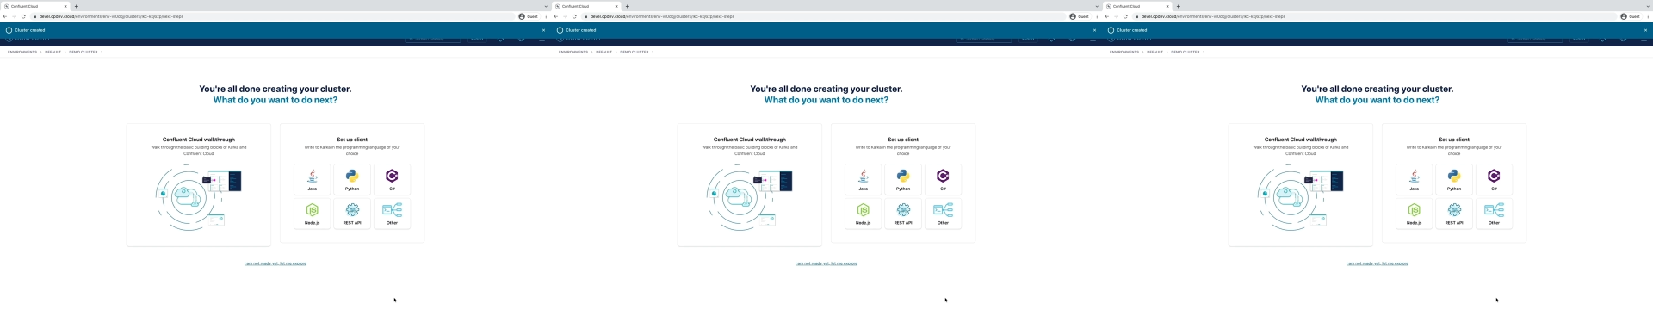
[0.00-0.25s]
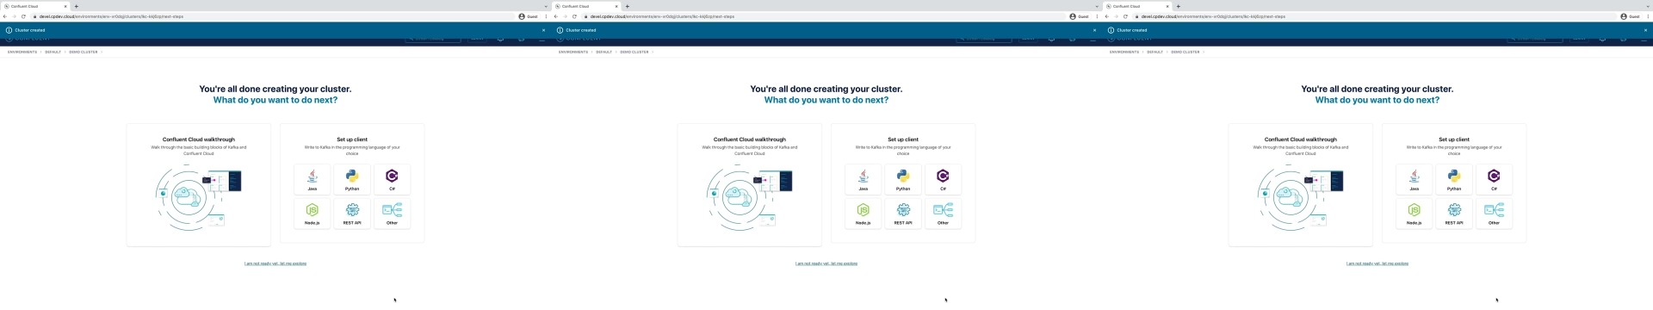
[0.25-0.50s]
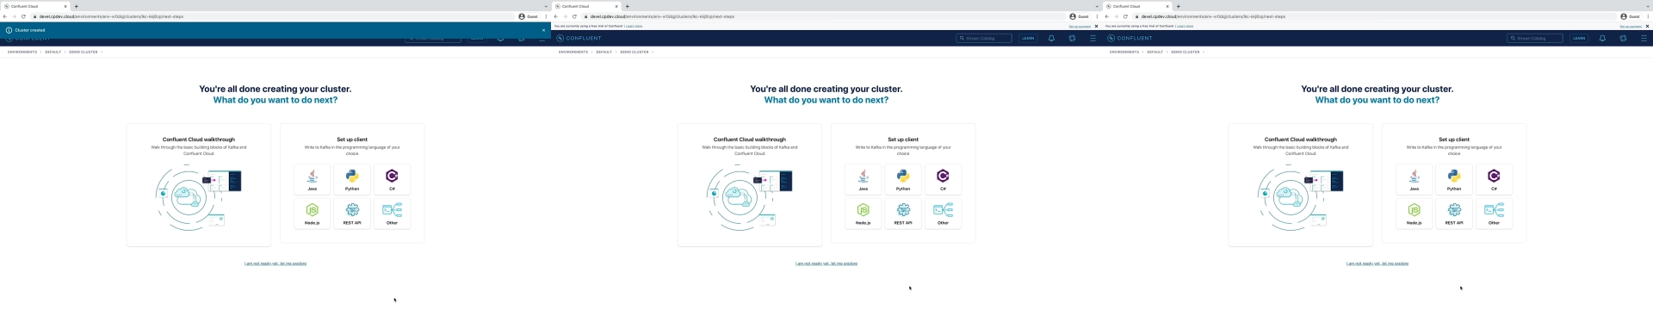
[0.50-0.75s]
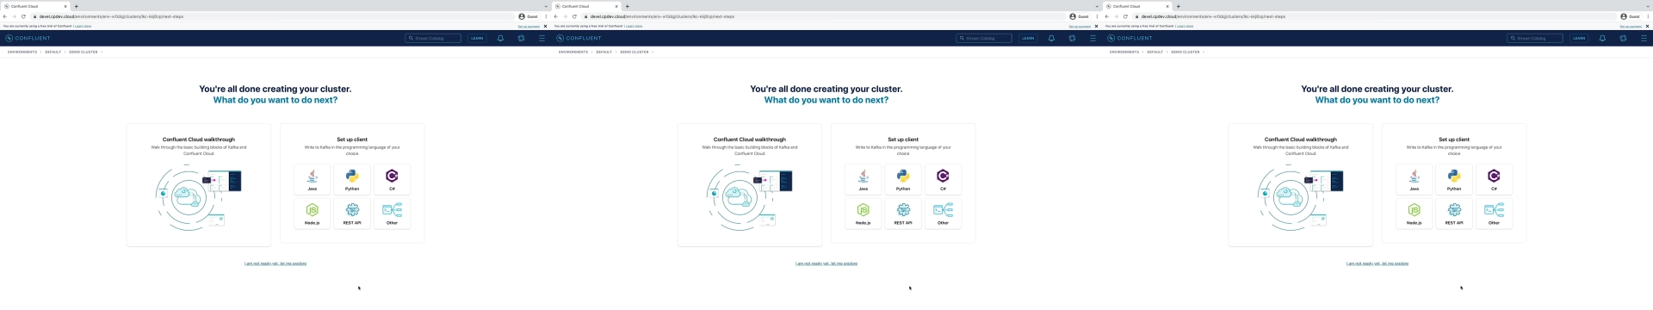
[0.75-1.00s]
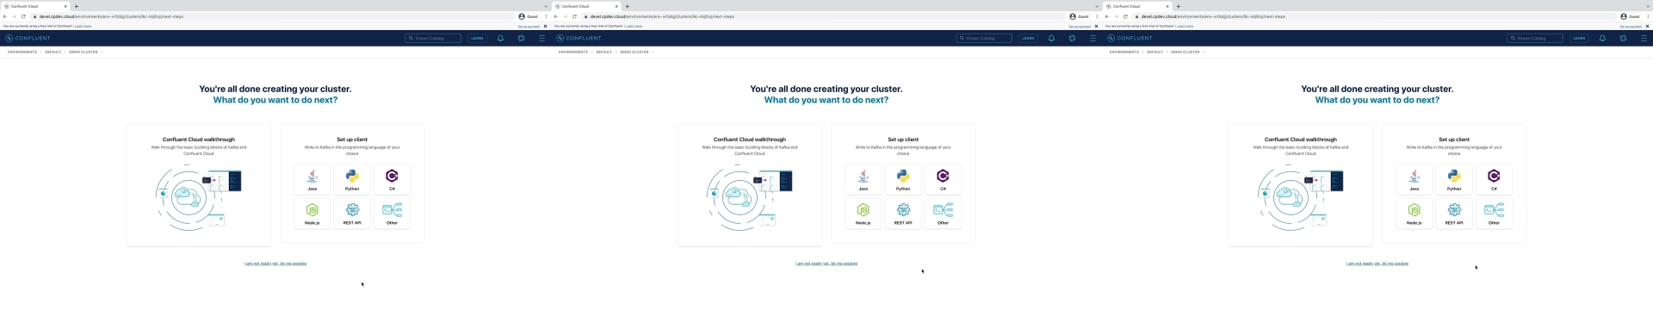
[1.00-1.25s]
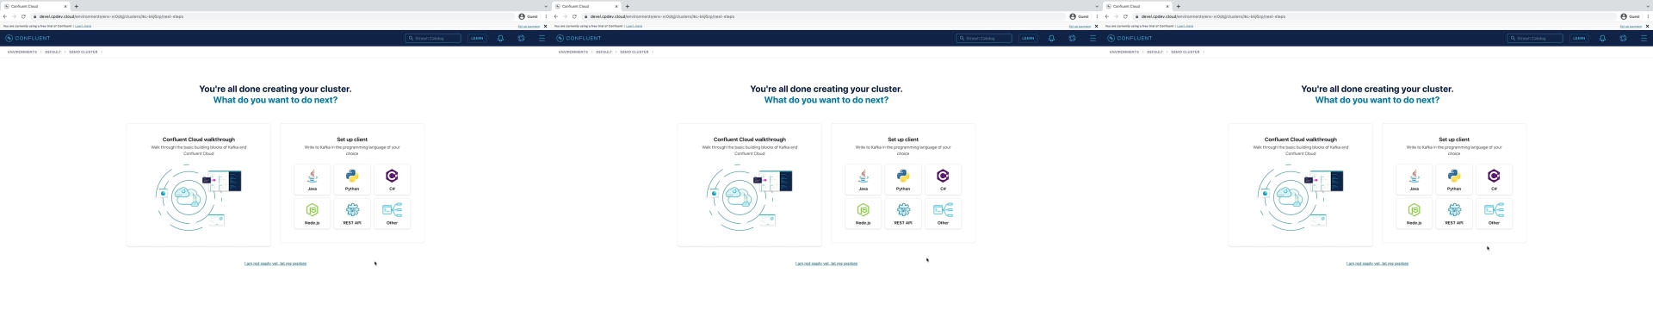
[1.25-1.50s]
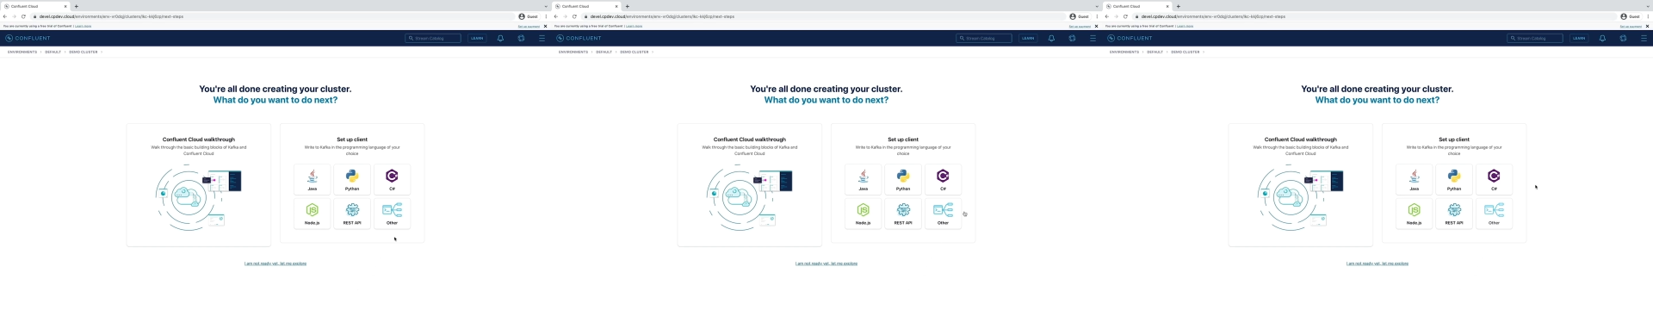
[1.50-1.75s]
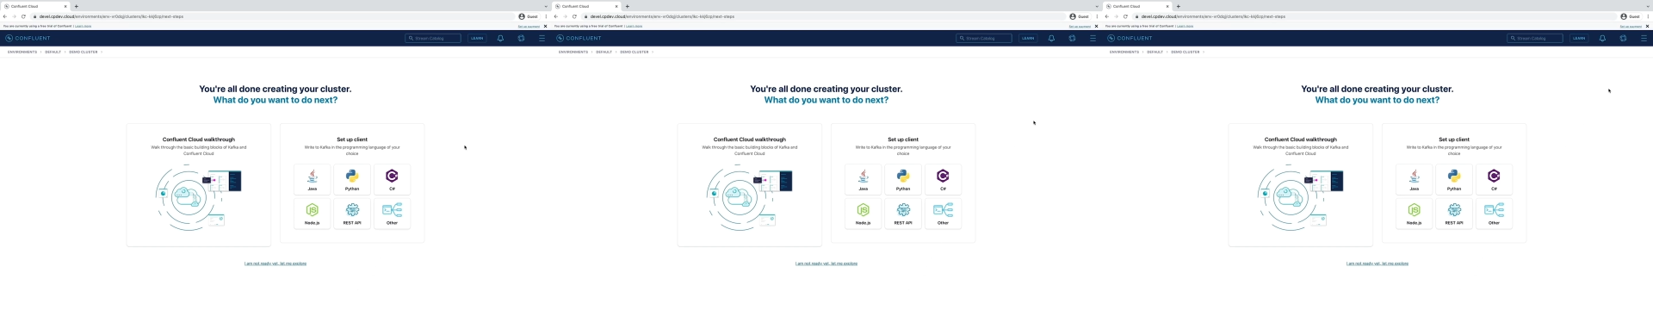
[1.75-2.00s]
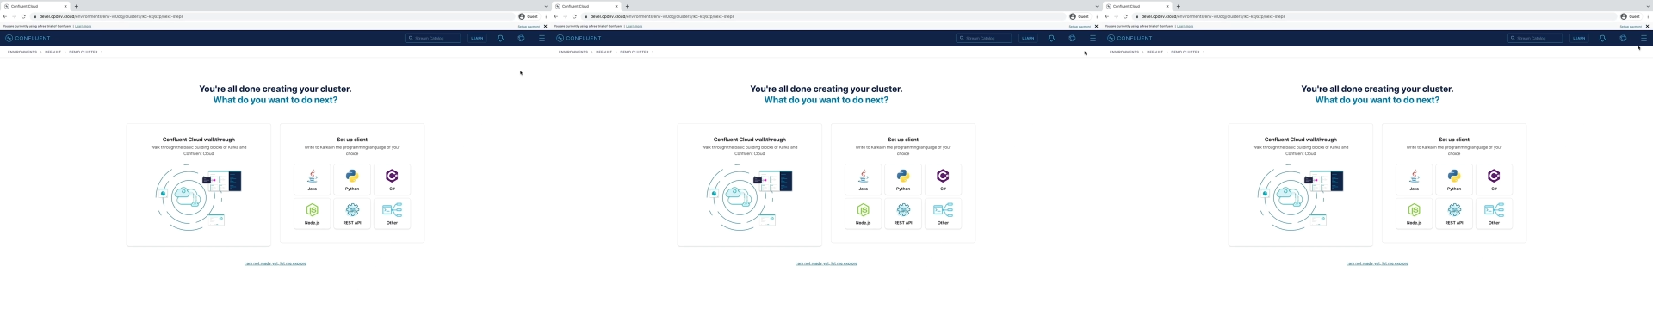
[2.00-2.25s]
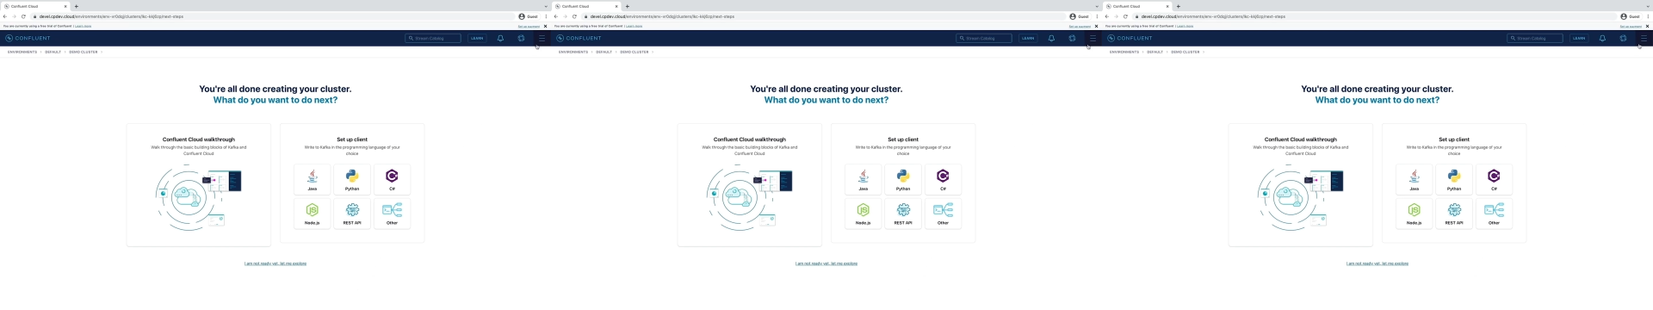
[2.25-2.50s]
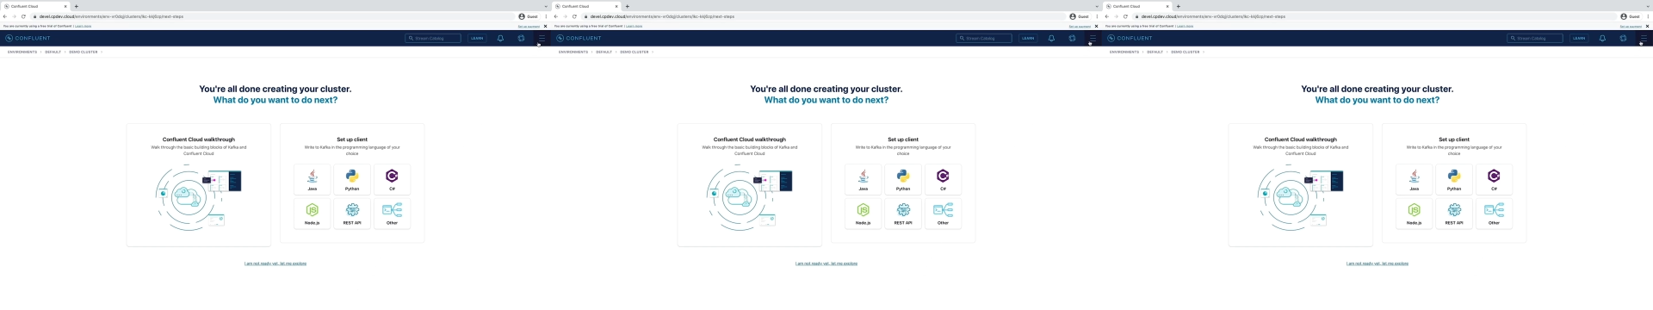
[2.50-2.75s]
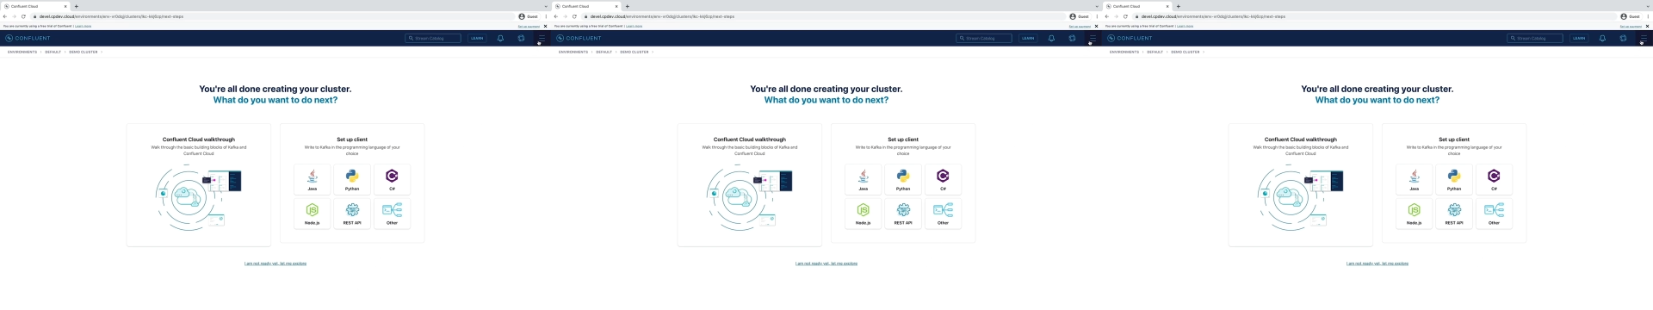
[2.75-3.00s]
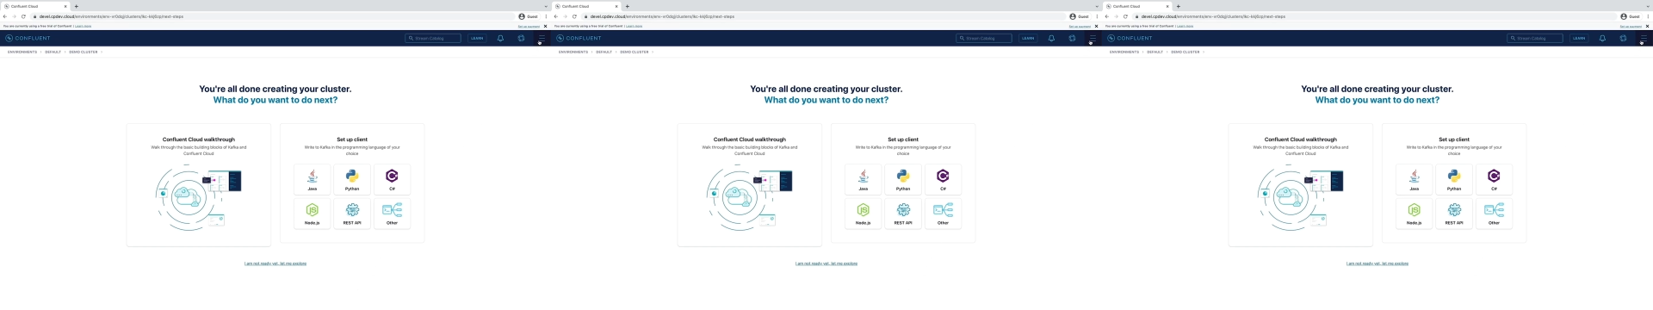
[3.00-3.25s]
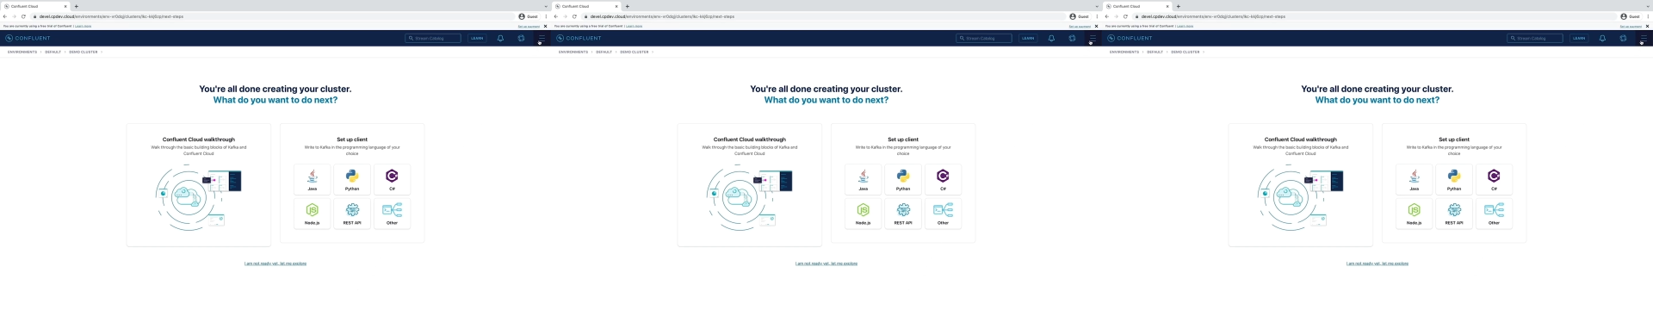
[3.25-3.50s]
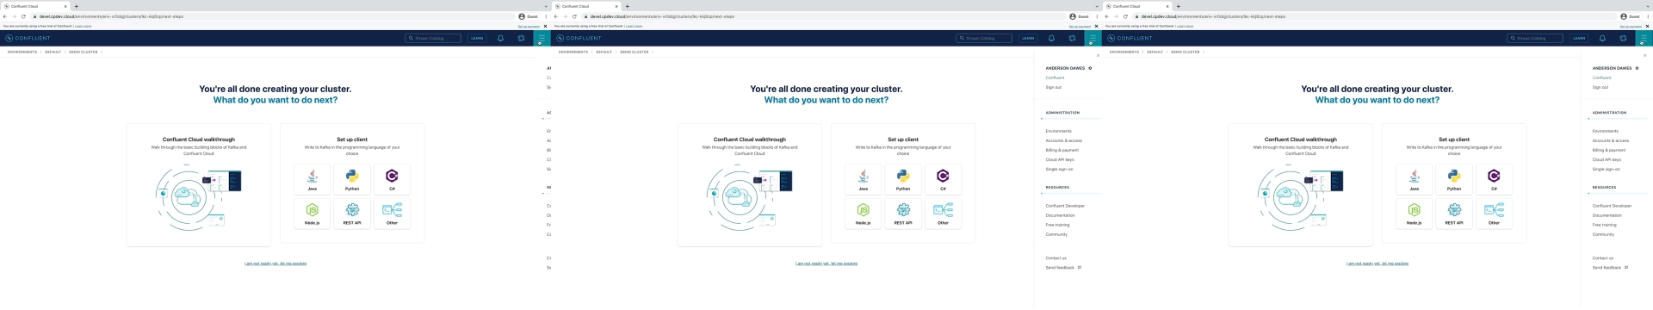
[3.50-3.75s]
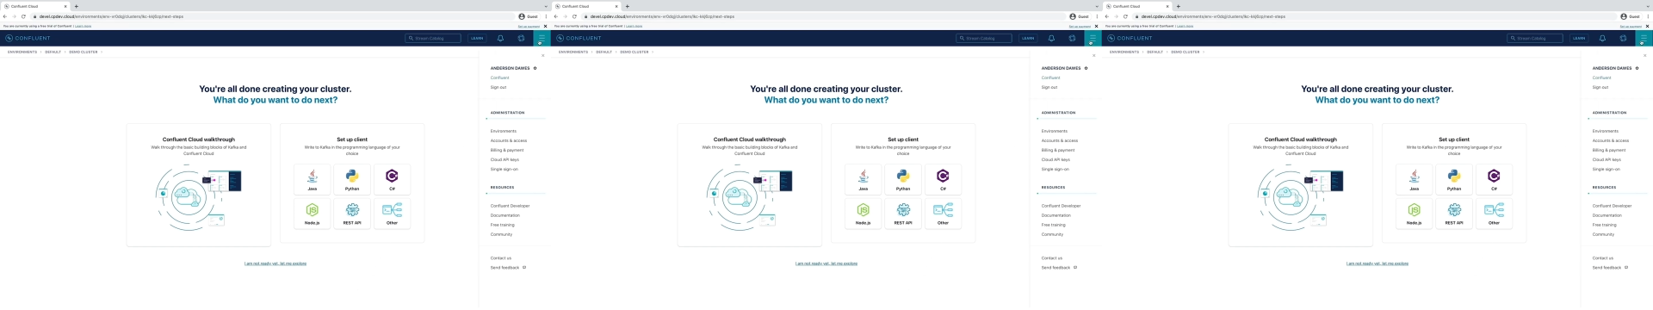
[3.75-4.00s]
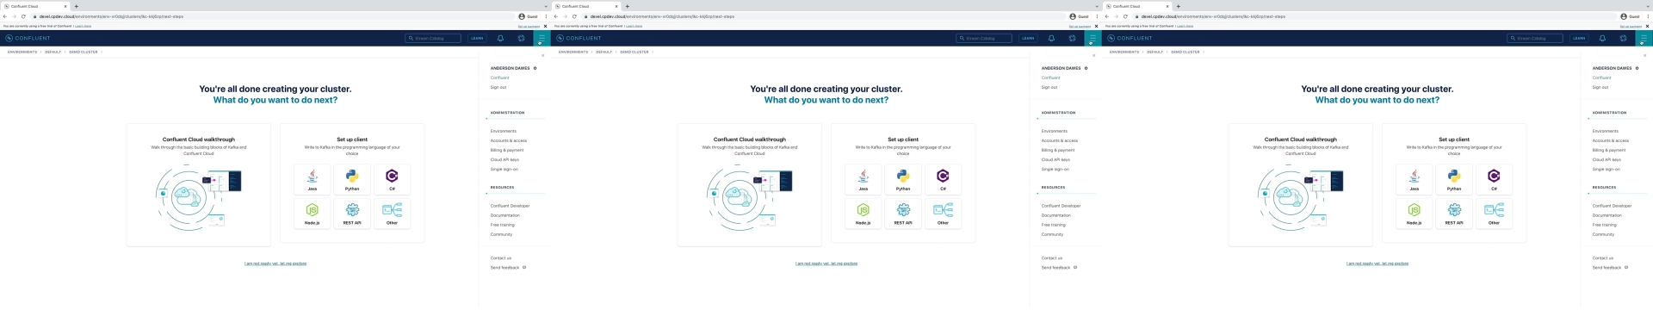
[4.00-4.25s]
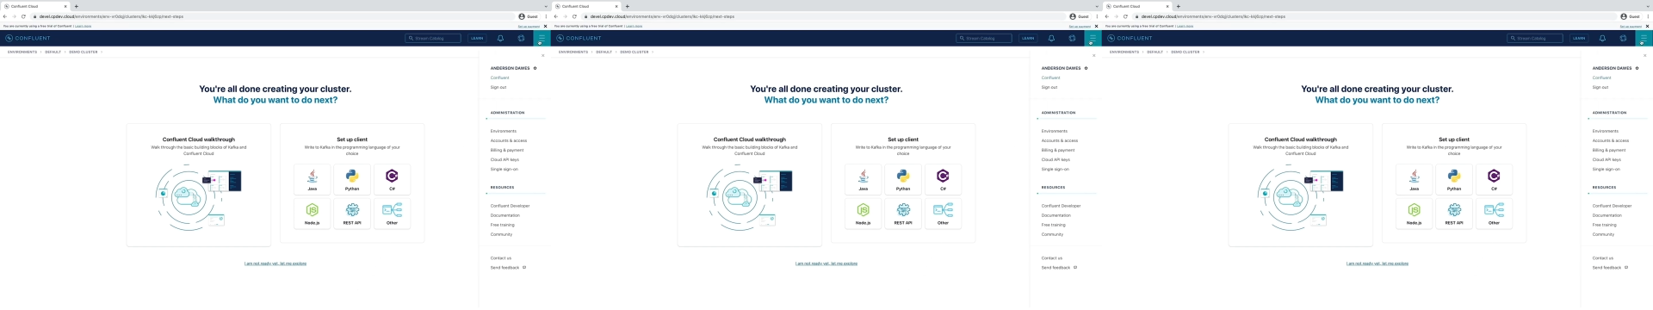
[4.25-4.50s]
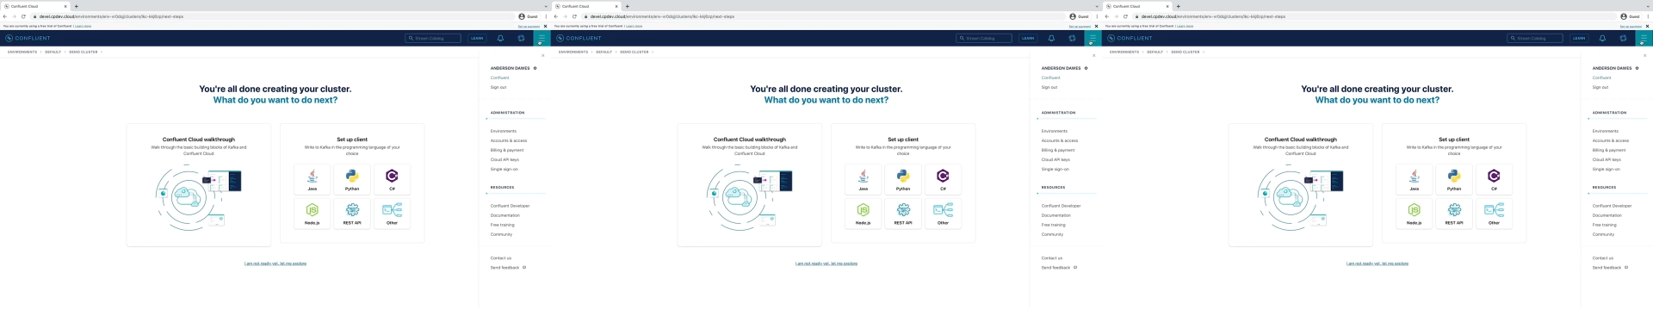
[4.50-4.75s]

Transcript: No face is visible, so there are no lips to read.